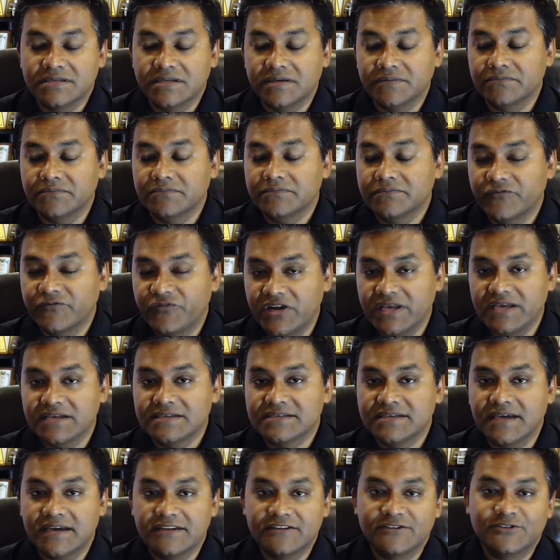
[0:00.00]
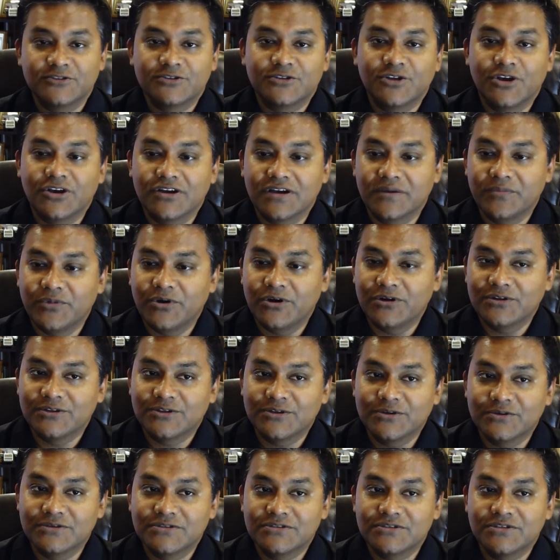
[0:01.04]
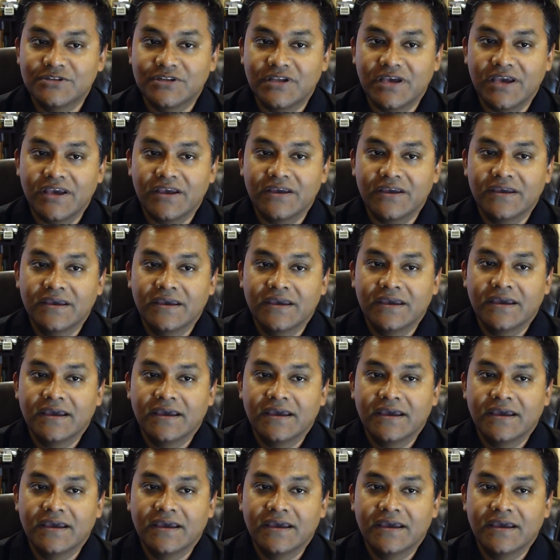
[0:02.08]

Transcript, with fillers: And I'm very excited to talk about those today.